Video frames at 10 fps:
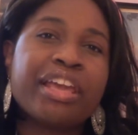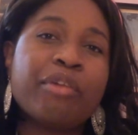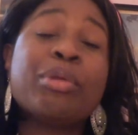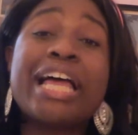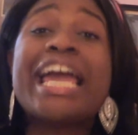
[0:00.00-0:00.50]

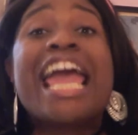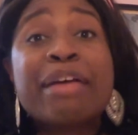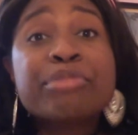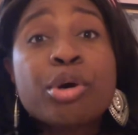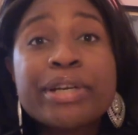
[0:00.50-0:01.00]
well, I
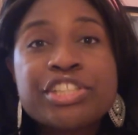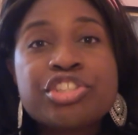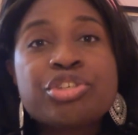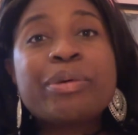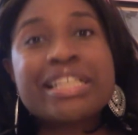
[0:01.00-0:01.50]
am going to
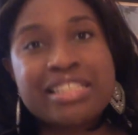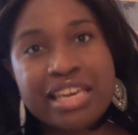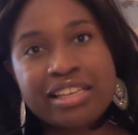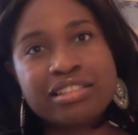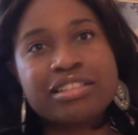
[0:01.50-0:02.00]
do a day
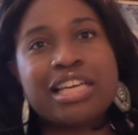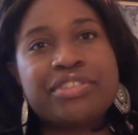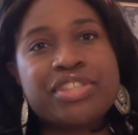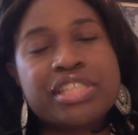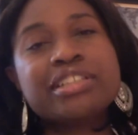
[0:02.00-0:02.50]
in the life
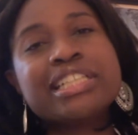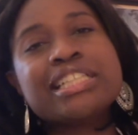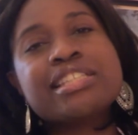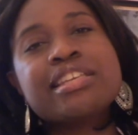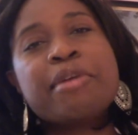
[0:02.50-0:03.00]
series.